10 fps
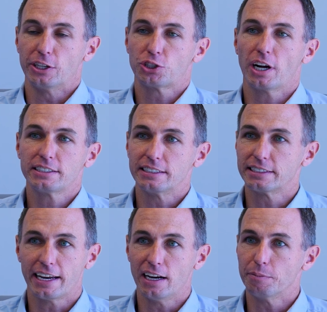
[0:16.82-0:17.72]
the trust is
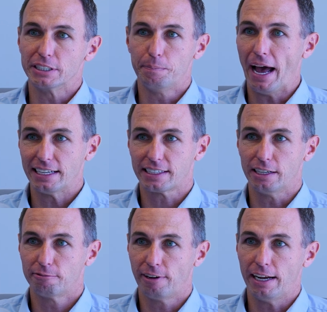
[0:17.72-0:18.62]
setting up this
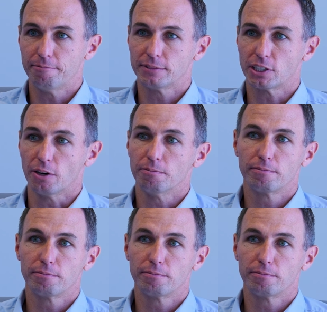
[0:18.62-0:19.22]
basket, right? And so